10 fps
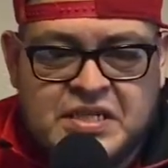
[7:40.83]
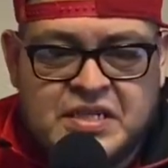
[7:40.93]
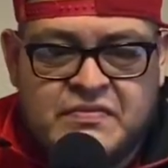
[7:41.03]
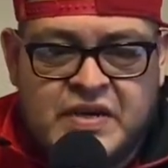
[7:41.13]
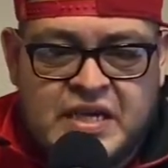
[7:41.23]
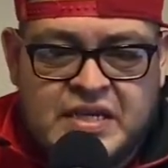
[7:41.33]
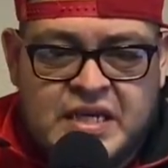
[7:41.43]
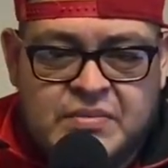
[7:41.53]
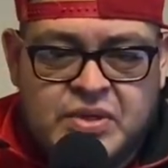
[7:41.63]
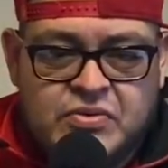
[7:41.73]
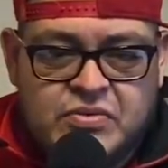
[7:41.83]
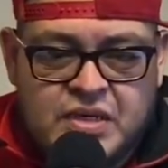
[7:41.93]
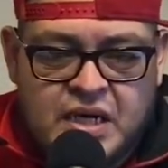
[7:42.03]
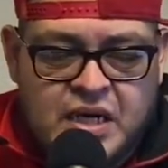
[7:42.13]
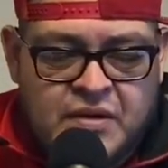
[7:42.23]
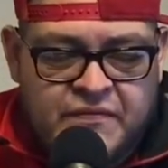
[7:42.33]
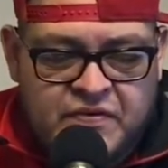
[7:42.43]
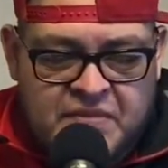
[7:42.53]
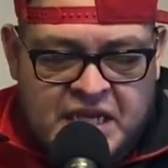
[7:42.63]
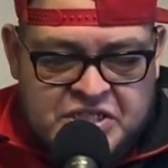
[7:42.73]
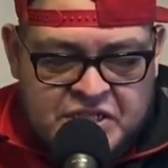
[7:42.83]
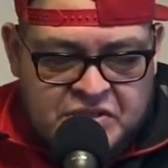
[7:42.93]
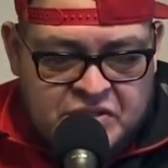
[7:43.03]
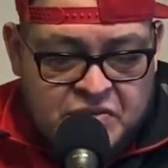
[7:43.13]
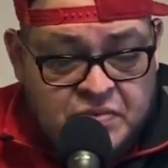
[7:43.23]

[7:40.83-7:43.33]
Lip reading: of AEW from last year. So